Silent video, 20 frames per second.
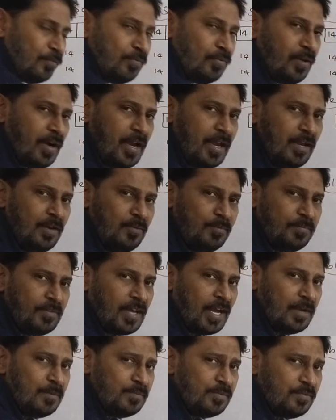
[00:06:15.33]
5
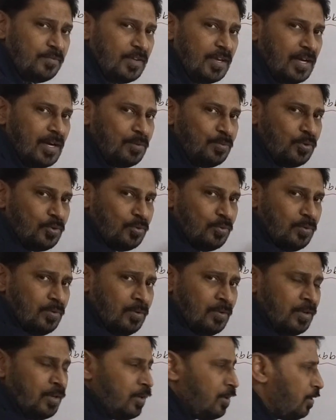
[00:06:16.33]
times we have
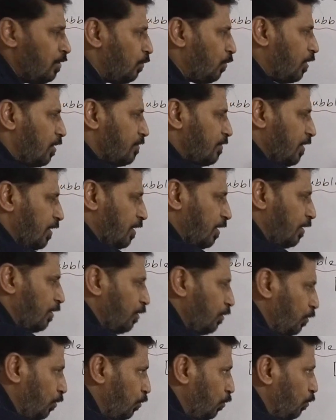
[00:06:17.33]
to, what is that,
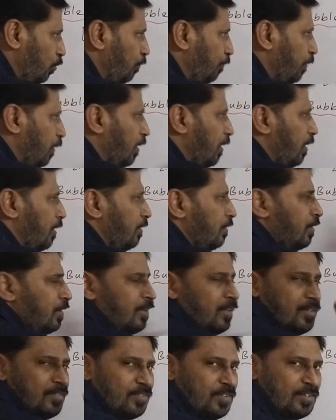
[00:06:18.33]
do for
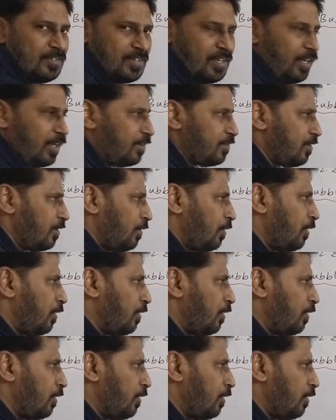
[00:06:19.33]
this case.